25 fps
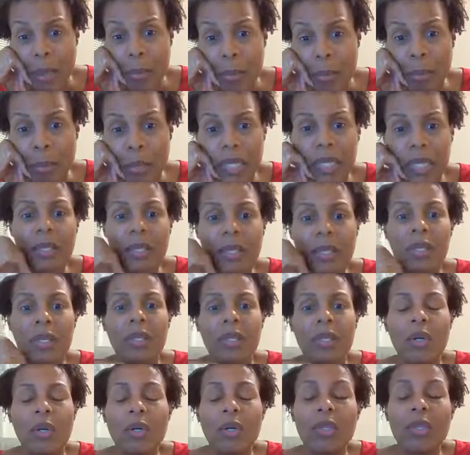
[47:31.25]
But,
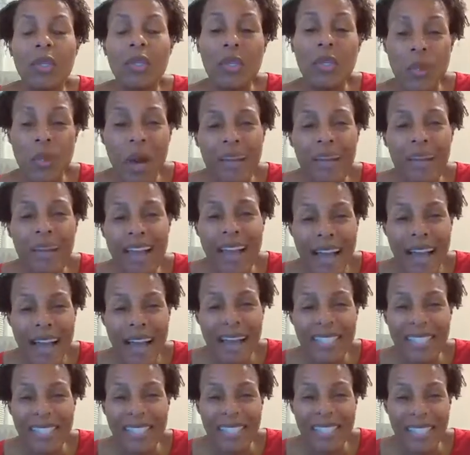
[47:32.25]
you are
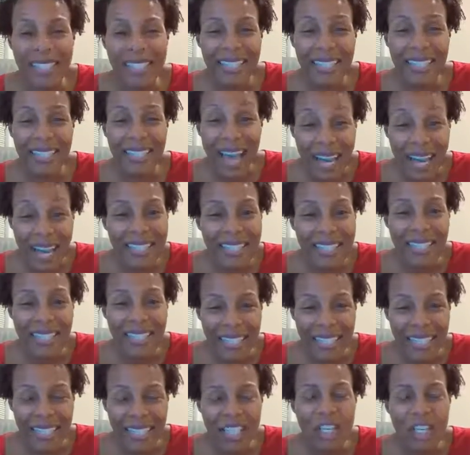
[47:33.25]
not locked
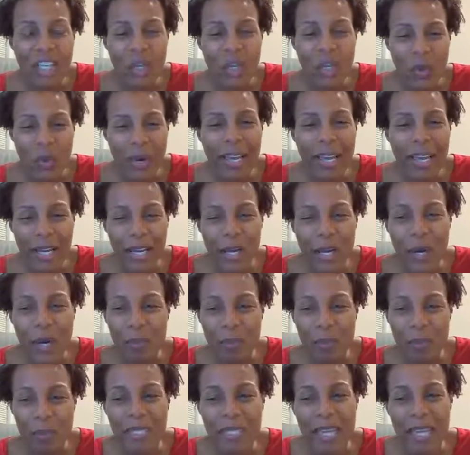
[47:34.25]
in. You are at home
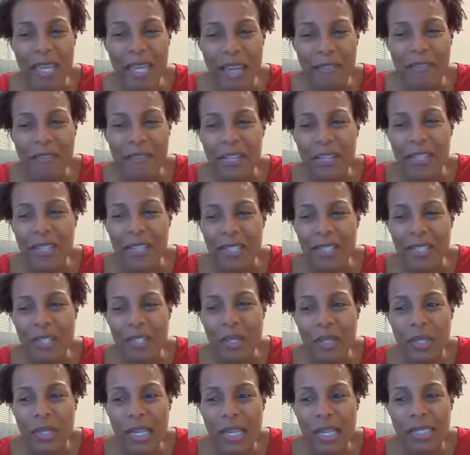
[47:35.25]
safe. So
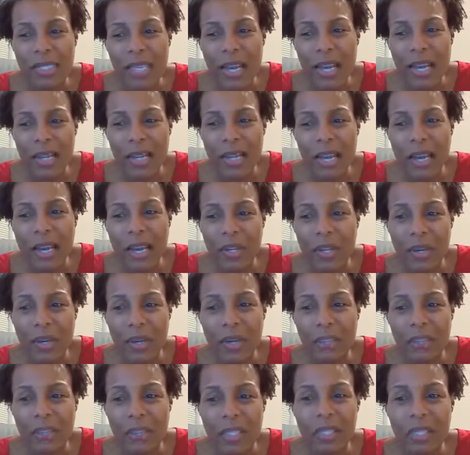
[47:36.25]
that's kind of how you
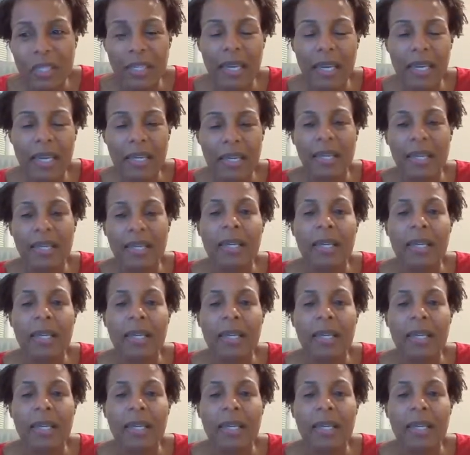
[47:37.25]
have to look at it.